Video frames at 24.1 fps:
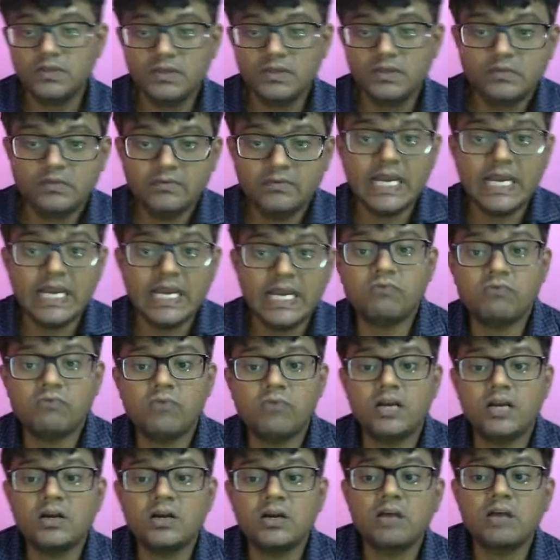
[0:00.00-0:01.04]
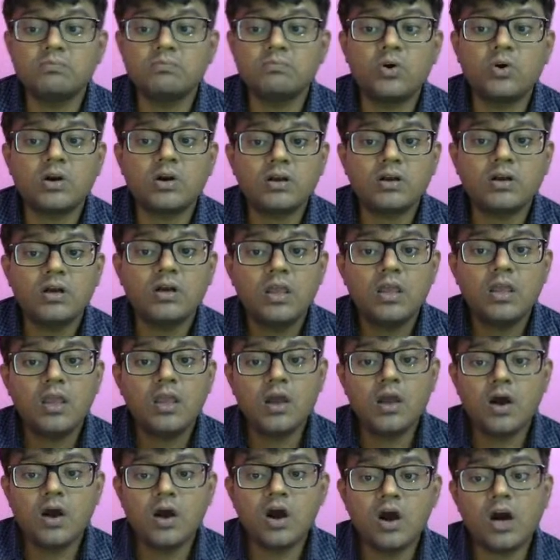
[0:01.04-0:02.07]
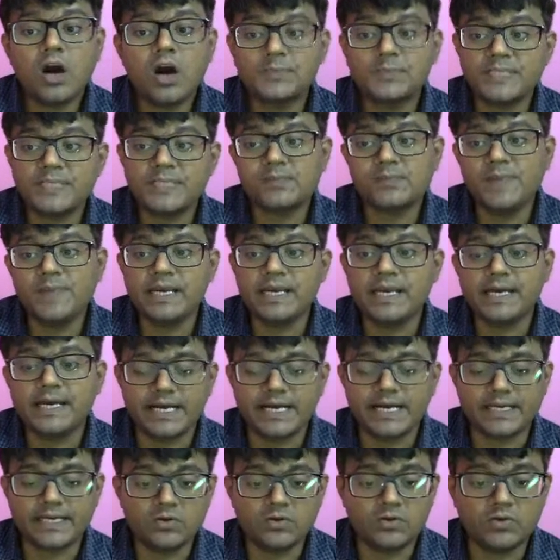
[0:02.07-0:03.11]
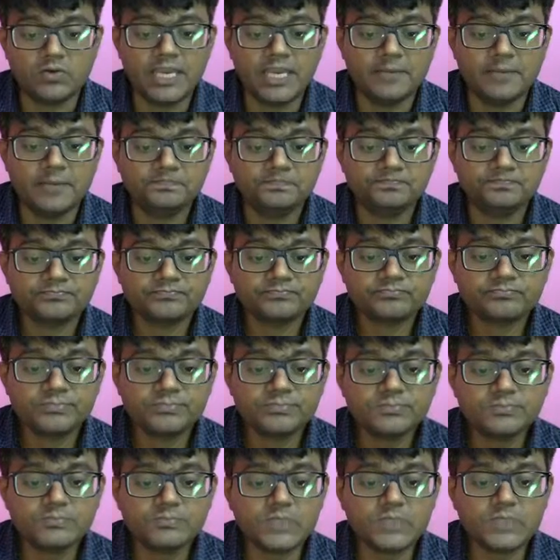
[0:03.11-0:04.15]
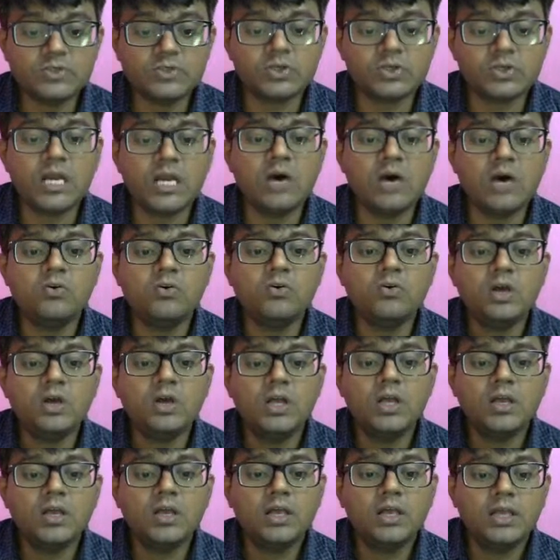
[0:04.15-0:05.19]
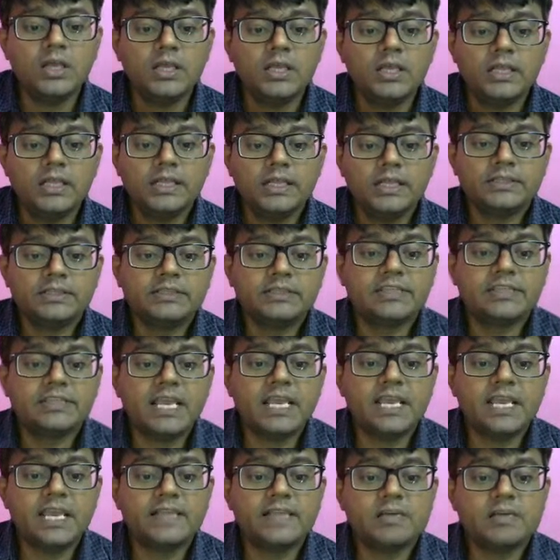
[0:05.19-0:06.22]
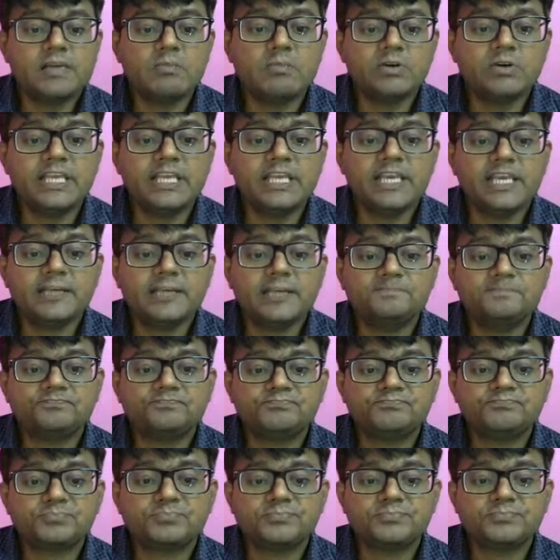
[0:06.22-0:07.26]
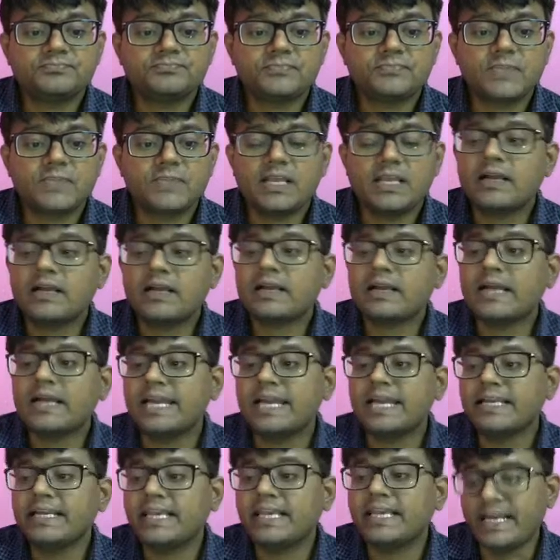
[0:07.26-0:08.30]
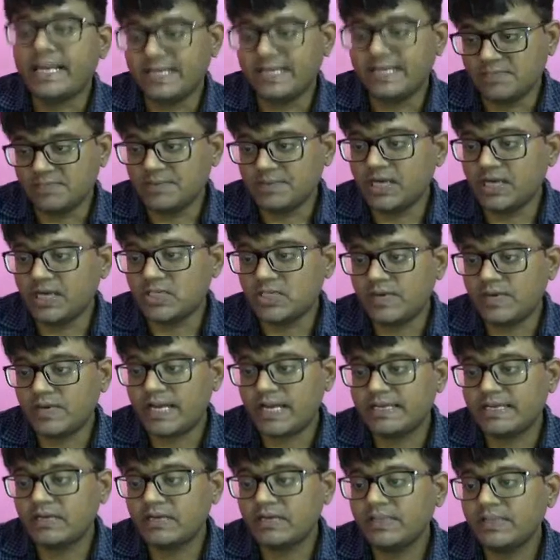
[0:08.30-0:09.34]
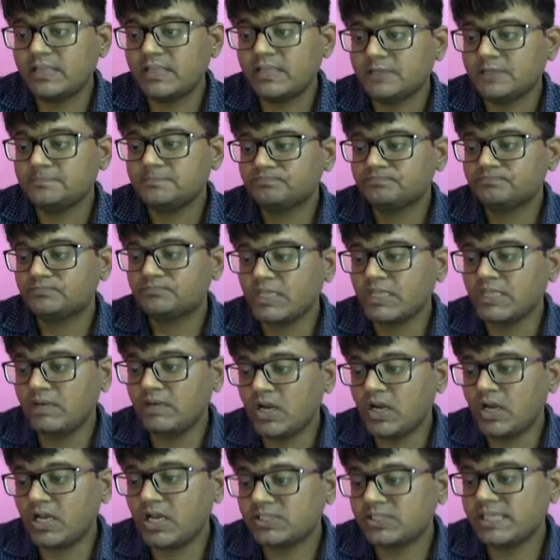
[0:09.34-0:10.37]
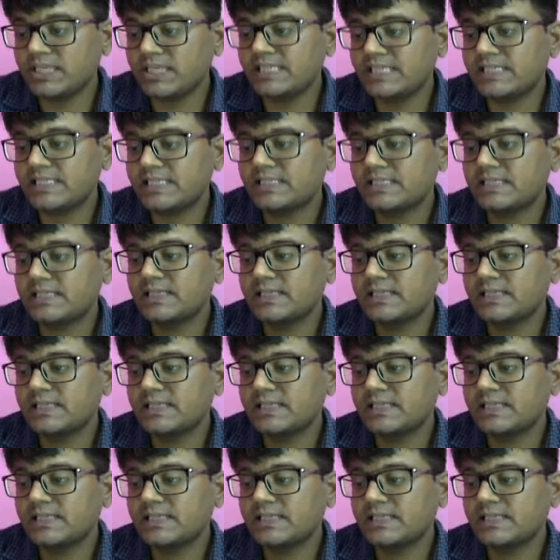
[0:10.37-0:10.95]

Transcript: We'll have one or more options being correct. Okay, so now the thing is about the kinetic energy, because we are done with the velocities,